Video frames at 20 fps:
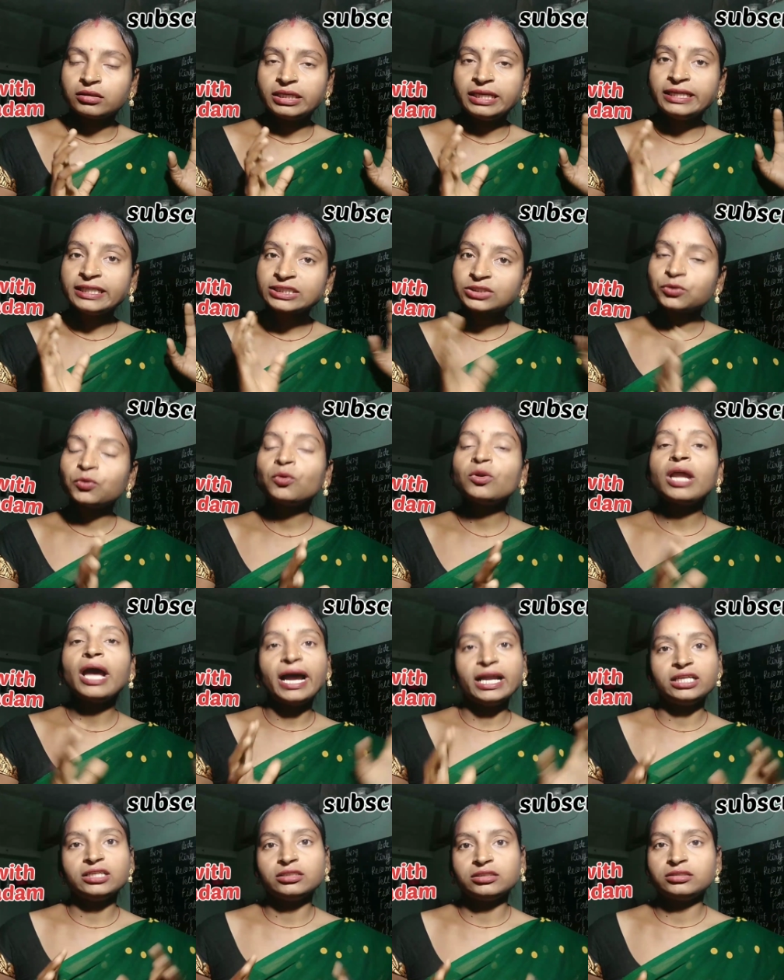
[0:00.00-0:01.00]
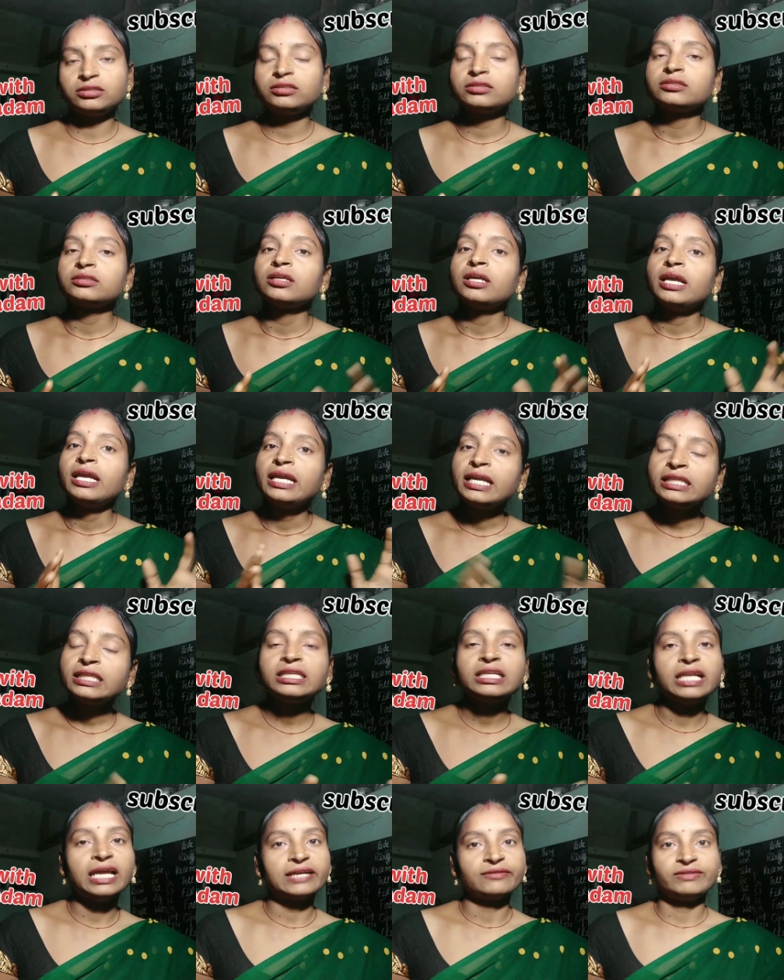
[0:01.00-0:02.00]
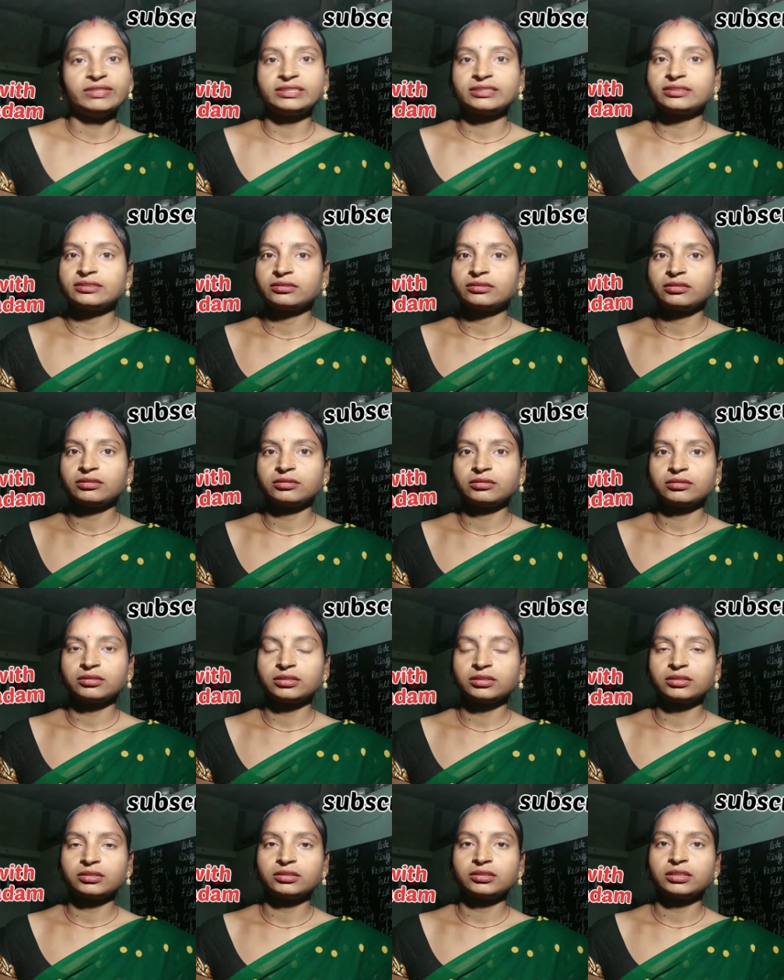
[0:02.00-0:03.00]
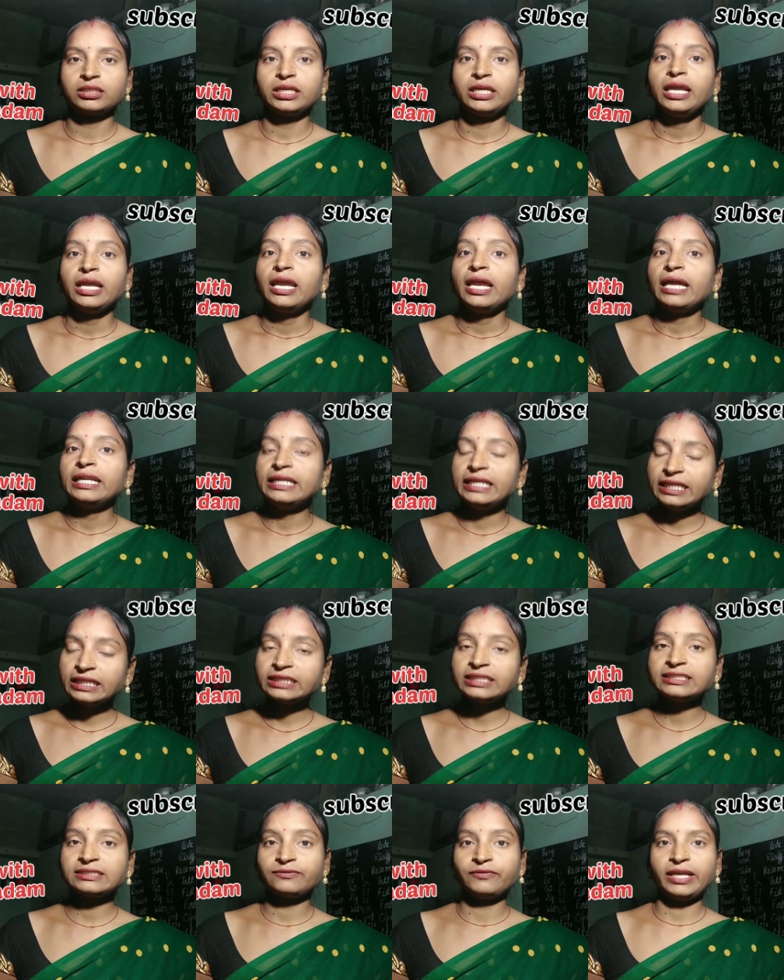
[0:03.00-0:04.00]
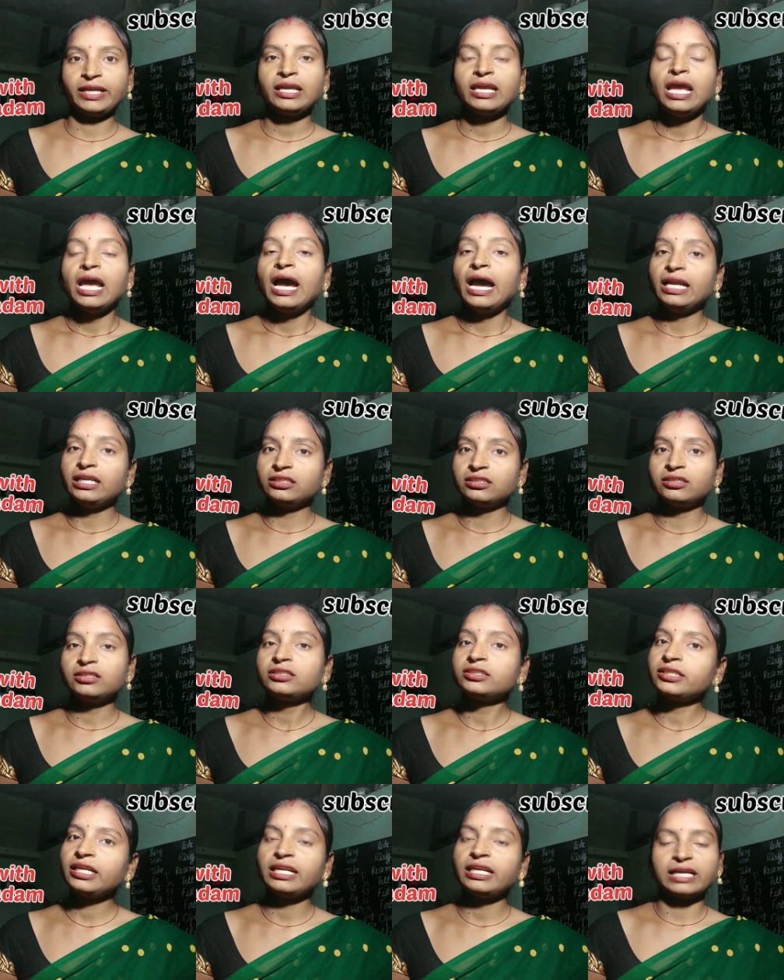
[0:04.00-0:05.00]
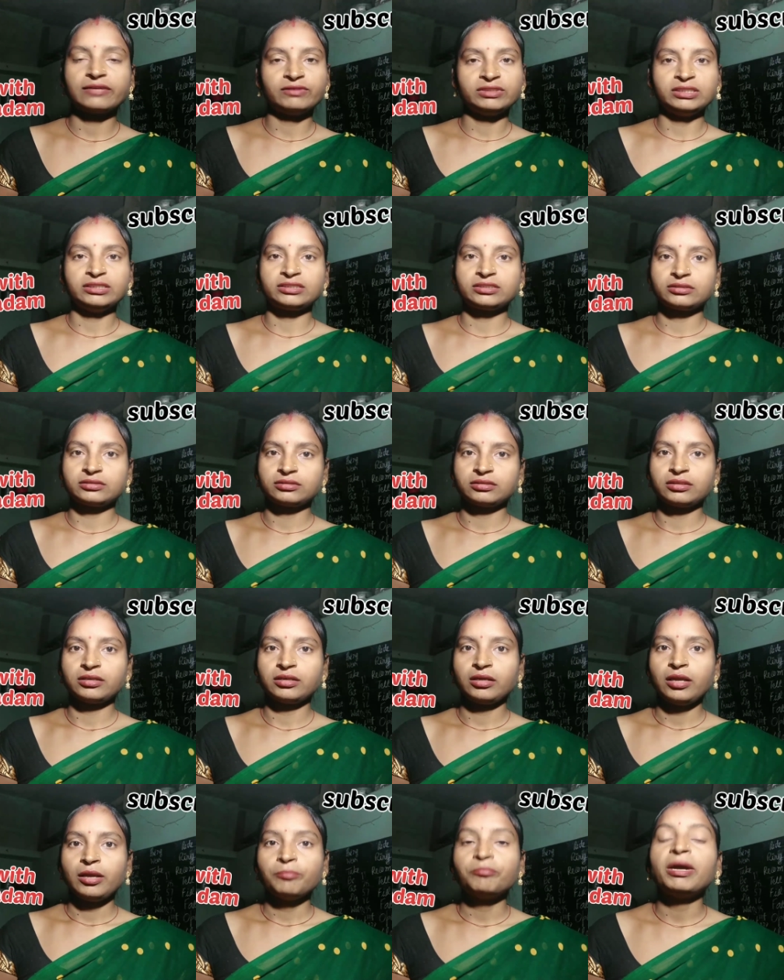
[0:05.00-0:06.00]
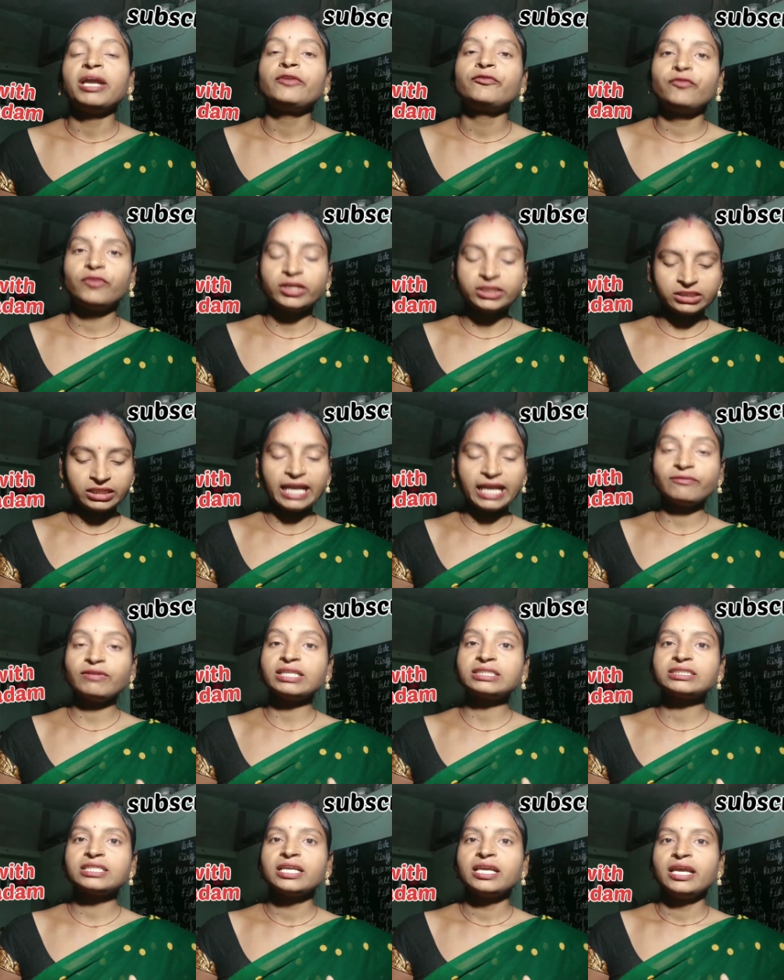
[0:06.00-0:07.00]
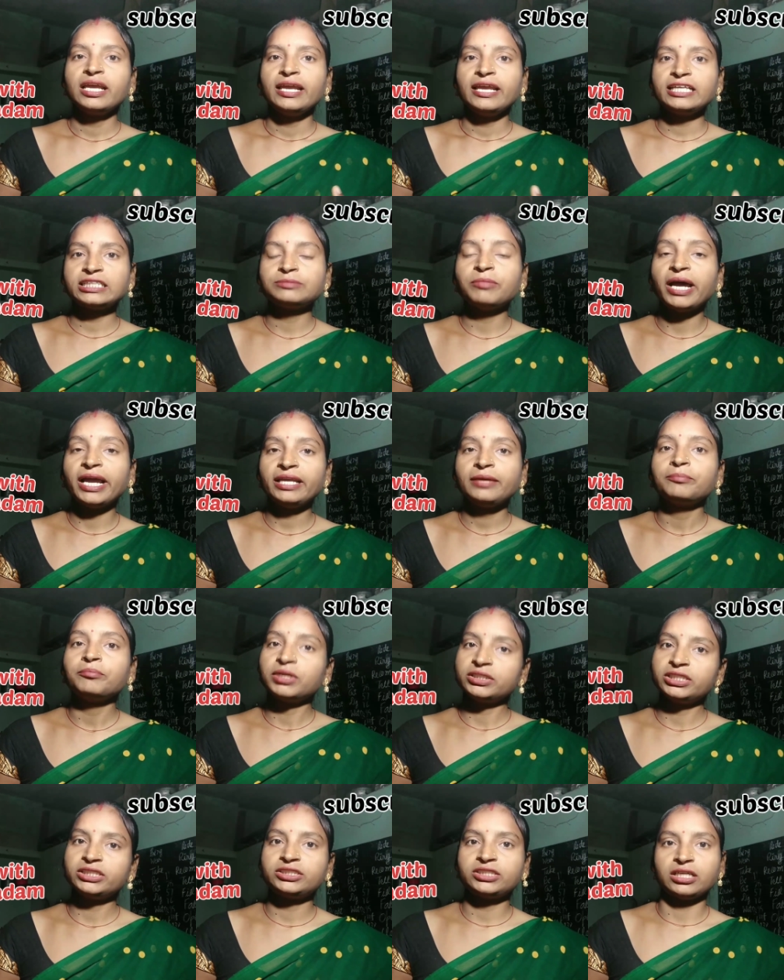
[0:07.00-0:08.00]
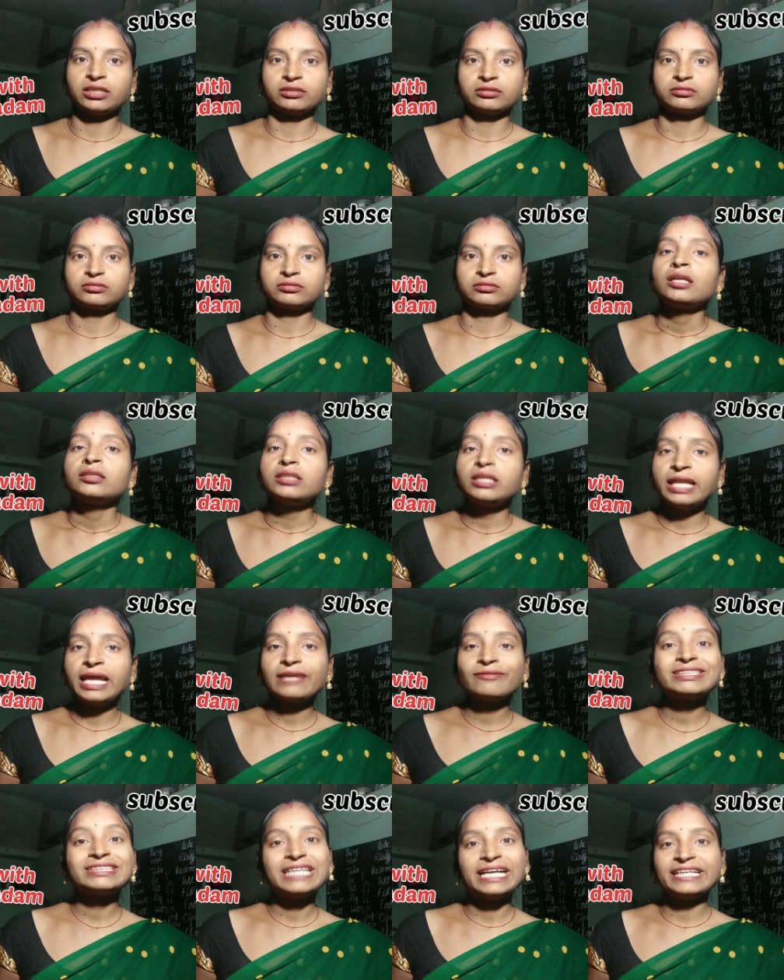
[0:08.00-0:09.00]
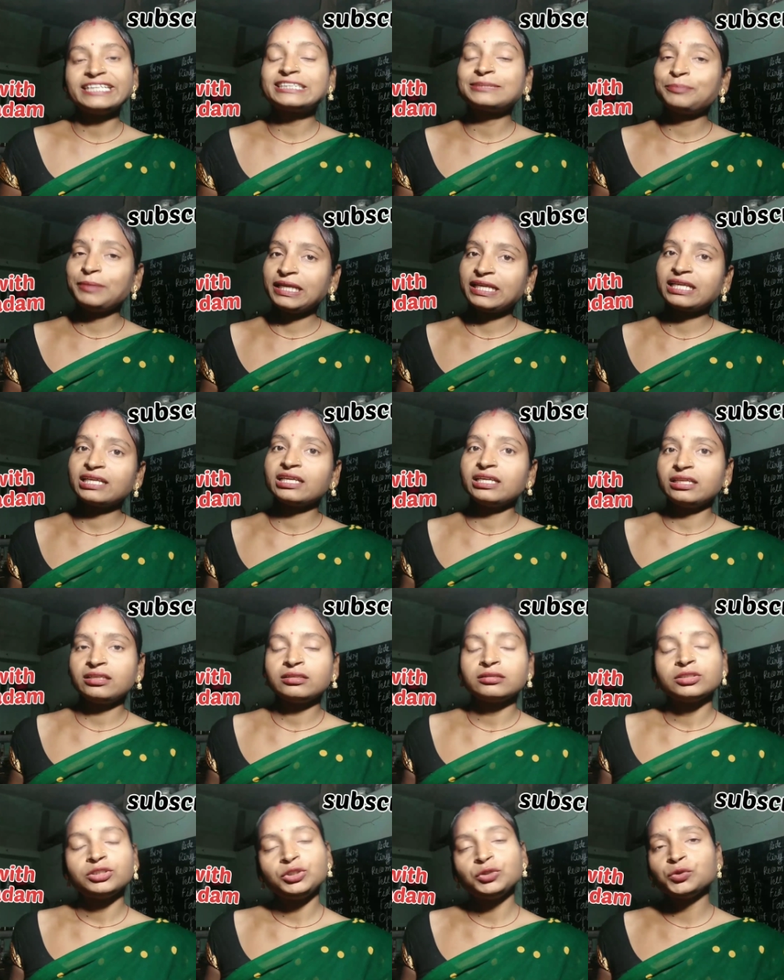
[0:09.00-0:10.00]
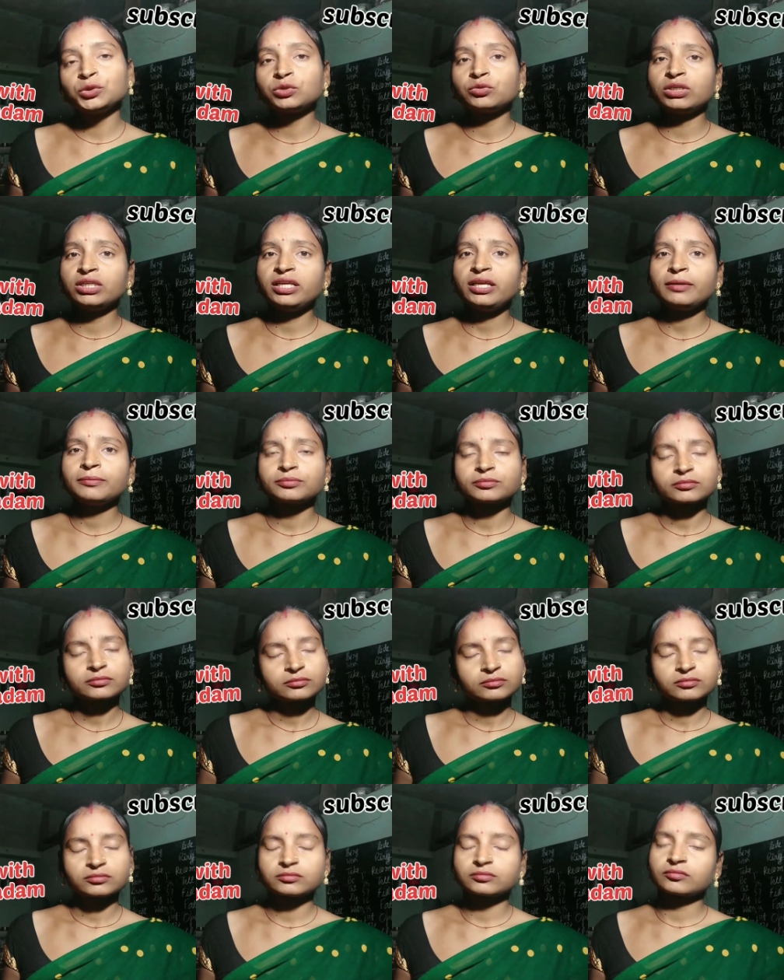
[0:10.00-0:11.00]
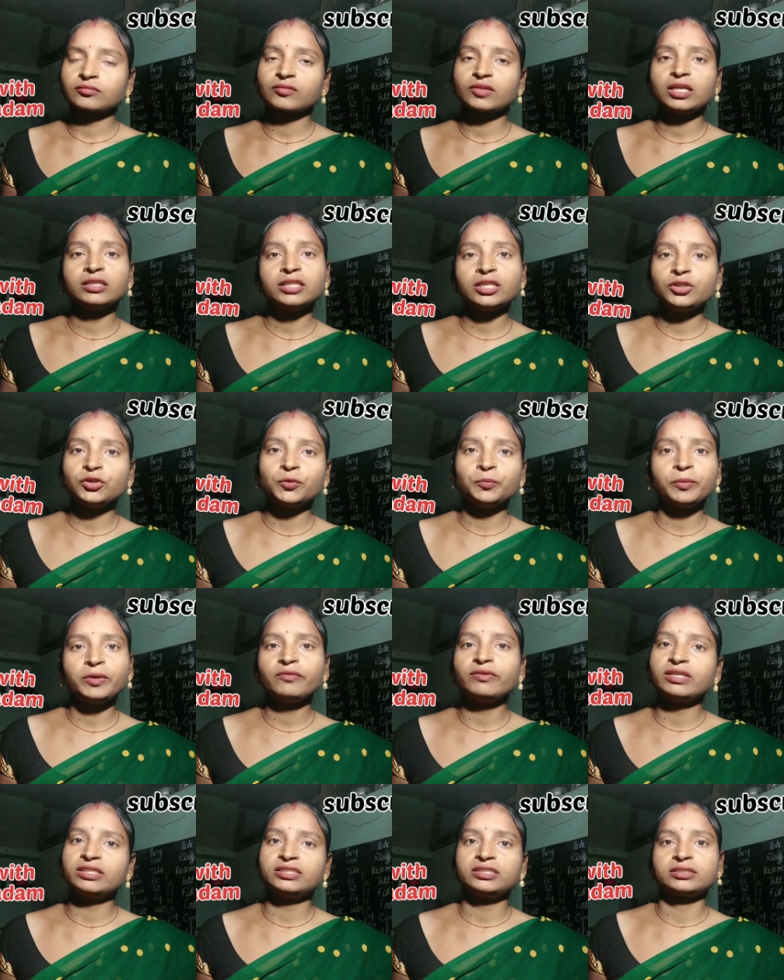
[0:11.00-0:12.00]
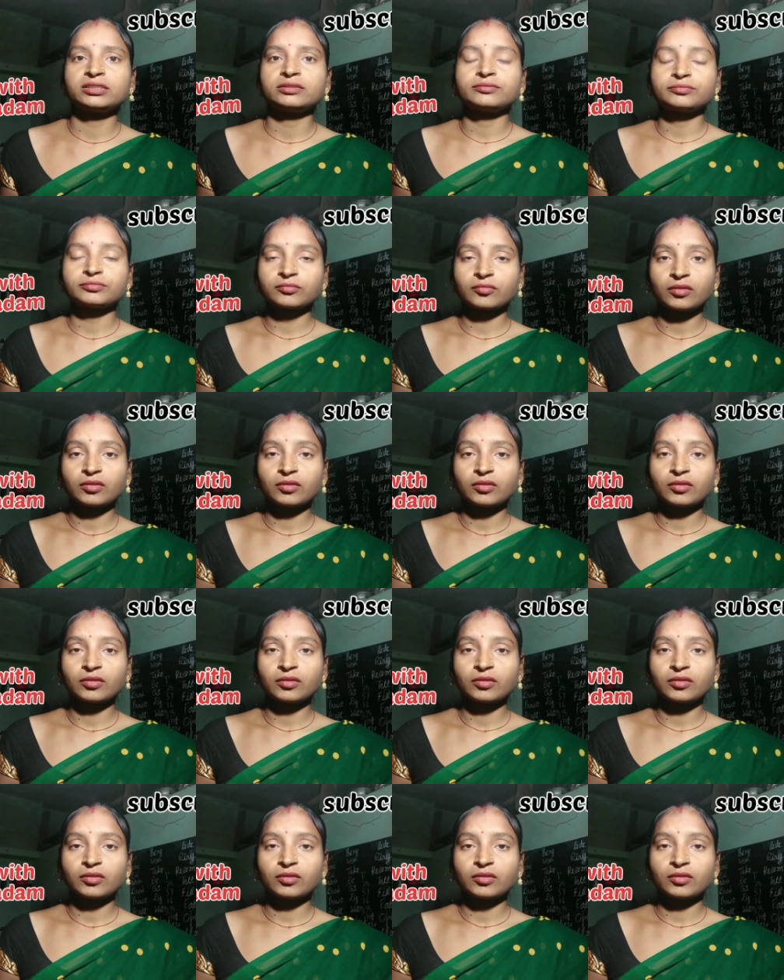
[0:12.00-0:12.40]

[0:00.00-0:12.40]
in school I learned Hindi language. And in this way, I learned 3 languages. My first language is my mother tongue, the language that is speaking in usually in the UP villages.